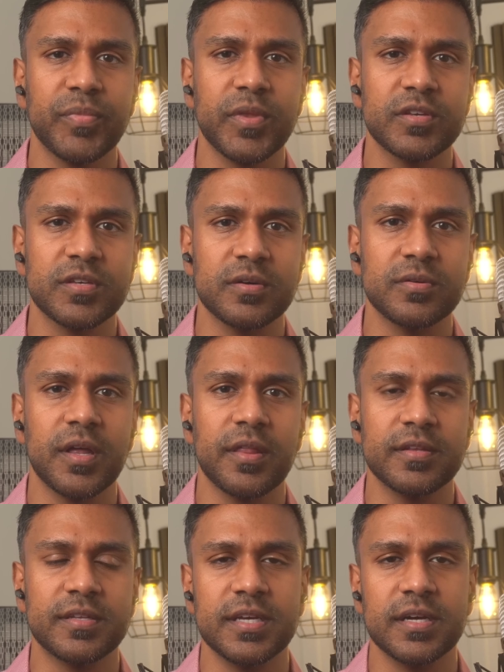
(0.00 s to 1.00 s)
So the
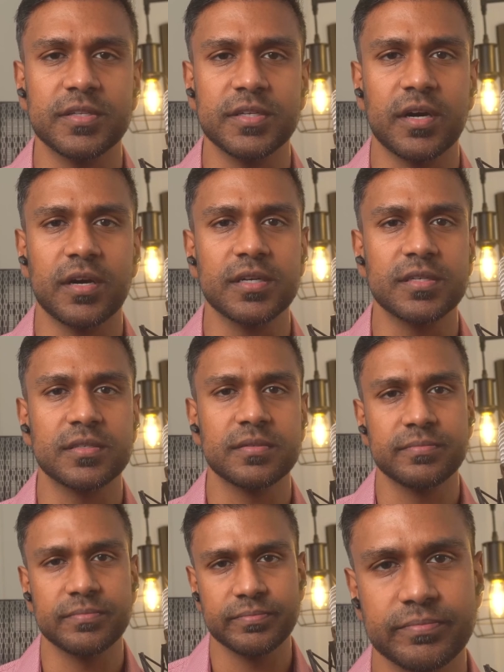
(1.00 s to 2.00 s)
T L D R is
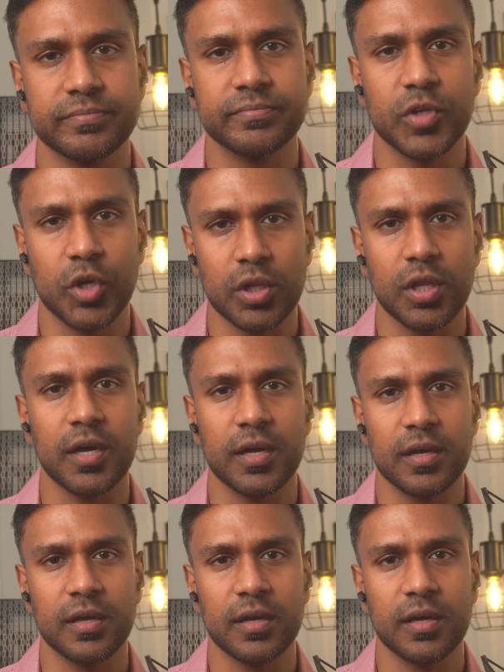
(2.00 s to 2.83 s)
good luck.